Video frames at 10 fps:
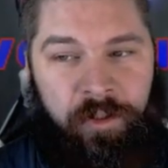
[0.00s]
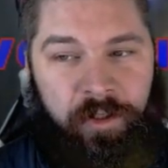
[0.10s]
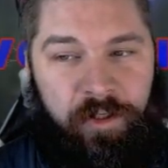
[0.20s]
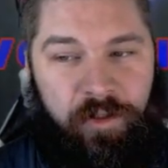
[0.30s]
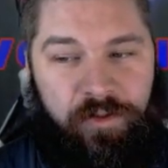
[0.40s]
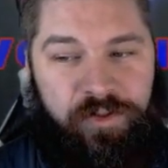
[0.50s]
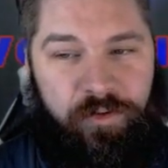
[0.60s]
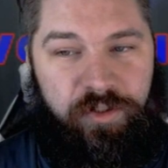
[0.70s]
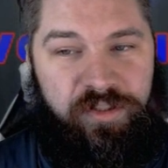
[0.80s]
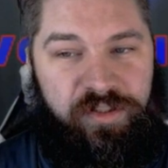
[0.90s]
and also
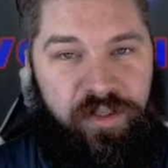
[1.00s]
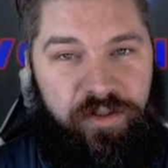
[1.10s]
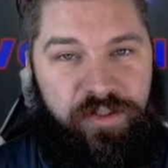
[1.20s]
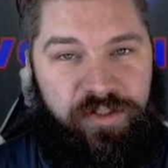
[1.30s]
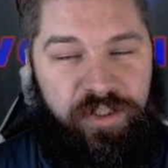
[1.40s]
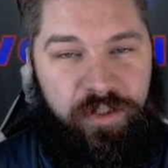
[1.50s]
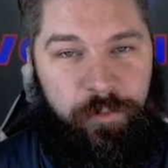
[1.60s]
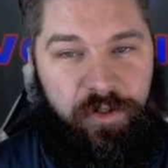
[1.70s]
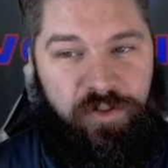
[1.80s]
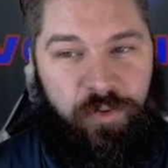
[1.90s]
you can see these check
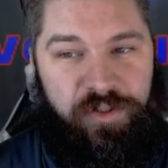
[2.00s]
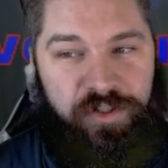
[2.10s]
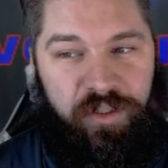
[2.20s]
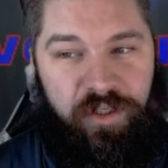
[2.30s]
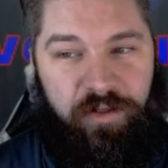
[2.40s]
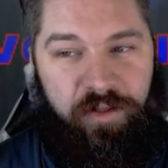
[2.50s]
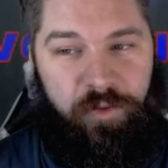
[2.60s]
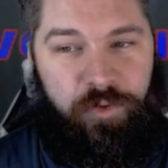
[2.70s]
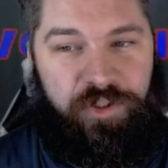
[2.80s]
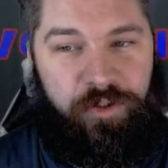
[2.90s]
marks once again that
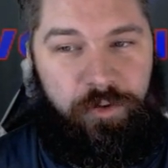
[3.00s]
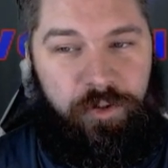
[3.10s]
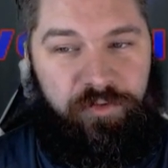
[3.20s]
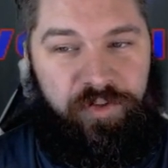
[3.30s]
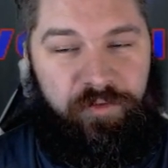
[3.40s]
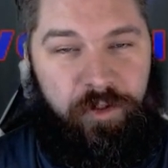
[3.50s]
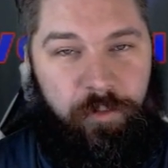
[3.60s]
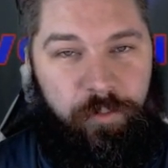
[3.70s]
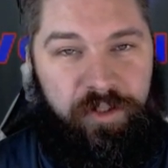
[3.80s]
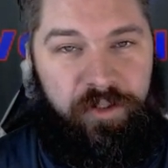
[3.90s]
will show you if they've
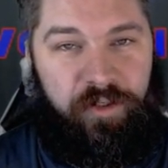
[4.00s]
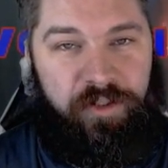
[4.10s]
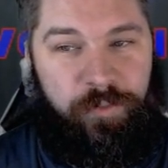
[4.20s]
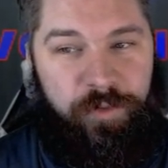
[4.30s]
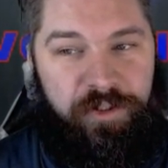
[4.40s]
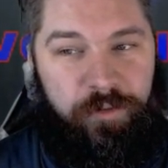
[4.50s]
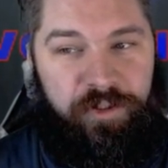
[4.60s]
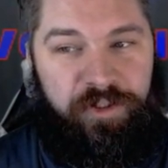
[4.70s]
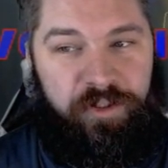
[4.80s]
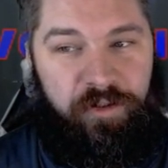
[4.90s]
completed a special
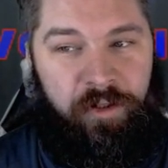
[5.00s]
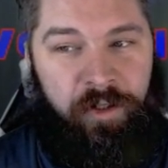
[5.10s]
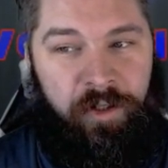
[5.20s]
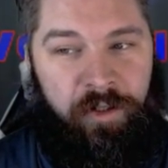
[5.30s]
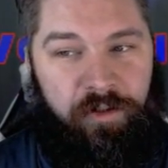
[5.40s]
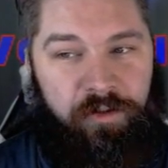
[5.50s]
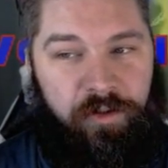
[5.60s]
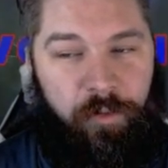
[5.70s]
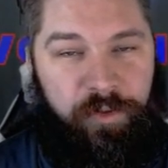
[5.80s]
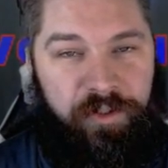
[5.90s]
mission,
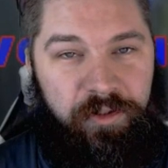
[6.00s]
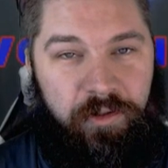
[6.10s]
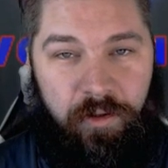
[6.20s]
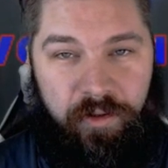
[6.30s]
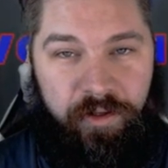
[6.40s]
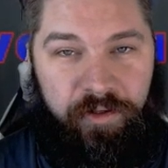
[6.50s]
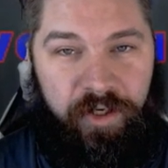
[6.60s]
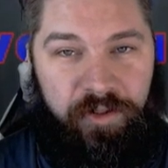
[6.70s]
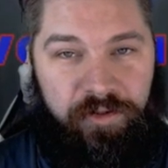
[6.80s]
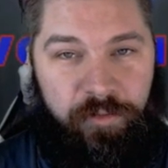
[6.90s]
completed all their
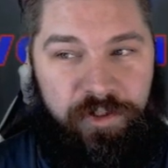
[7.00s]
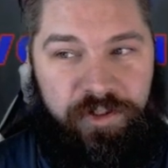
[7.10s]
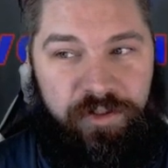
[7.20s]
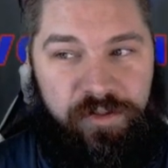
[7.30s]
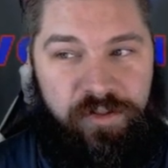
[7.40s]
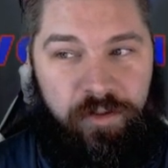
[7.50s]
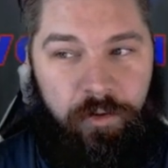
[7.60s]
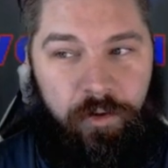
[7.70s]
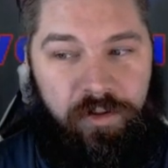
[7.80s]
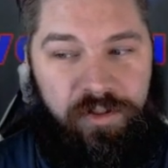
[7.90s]
character missions or
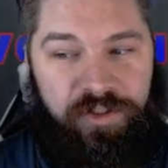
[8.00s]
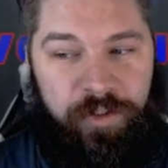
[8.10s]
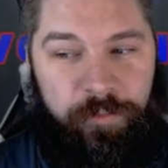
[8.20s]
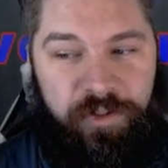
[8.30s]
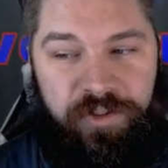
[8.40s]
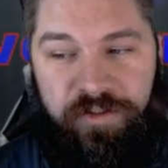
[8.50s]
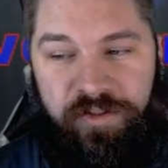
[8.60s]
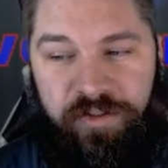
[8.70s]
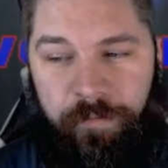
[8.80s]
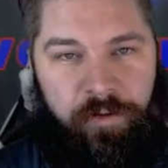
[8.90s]
all their ship
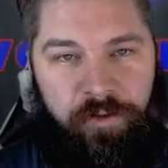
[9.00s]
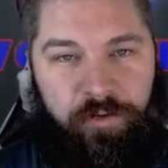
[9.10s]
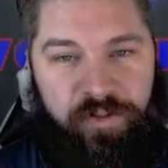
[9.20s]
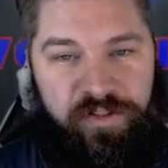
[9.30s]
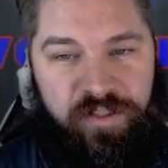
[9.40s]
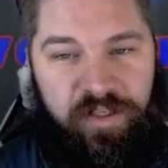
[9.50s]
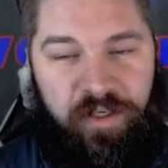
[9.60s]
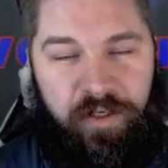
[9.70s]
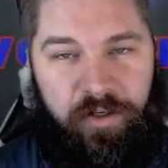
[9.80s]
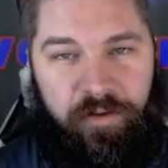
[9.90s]
missions. You can see
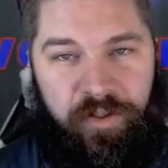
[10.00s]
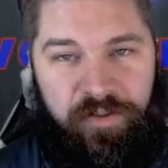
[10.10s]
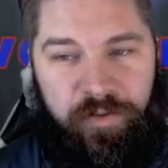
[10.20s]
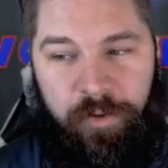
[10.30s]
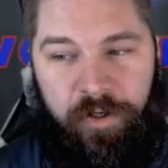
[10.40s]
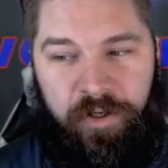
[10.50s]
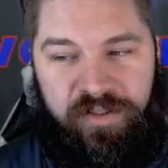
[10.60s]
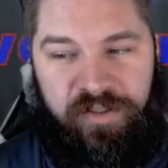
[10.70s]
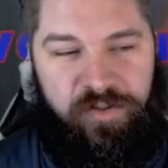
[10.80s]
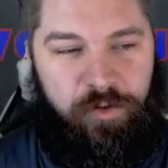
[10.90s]
here that the bot is
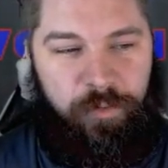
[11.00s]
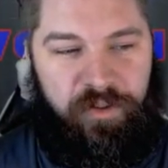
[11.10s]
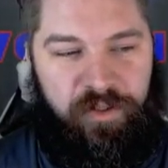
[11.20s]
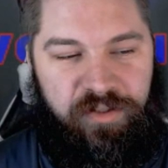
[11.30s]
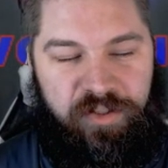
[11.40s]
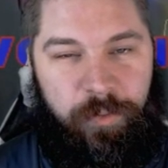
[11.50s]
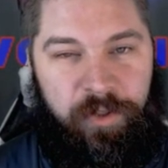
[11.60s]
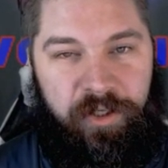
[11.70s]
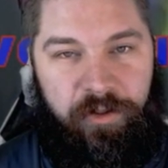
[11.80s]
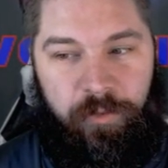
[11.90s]
assuming that this
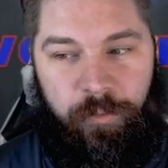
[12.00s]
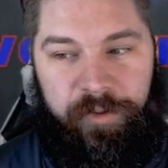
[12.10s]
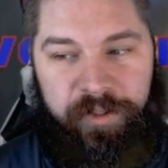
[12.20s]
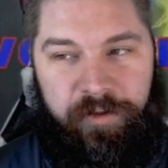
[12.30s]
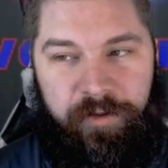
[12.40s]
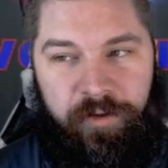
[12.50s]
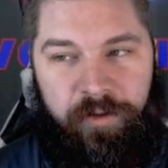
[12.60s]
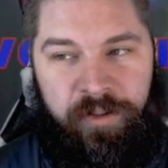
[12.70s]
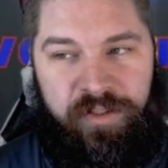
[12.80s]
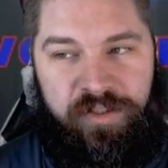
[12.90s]
player completed
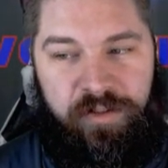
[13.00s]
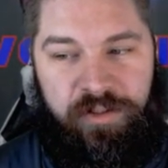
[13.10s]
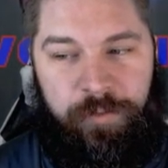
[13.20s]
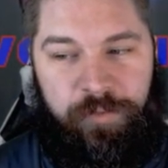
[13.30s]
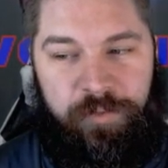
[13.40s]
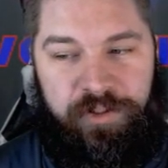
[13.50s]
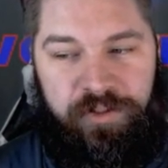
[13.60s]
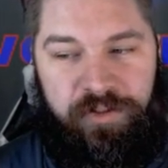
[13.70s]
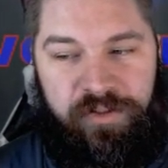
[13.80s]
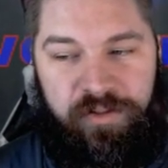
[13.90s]
his ship's
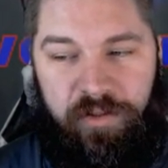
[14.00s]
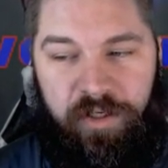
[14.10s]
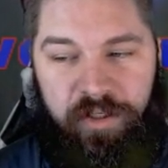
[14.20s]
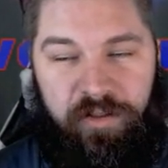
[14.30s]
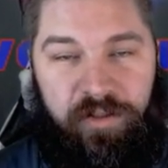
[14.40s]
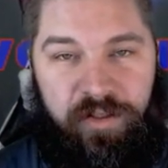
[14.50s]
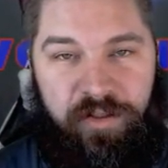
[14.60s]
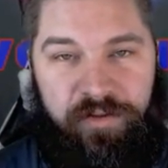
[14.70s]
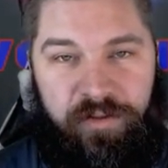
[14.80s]
missions. I can click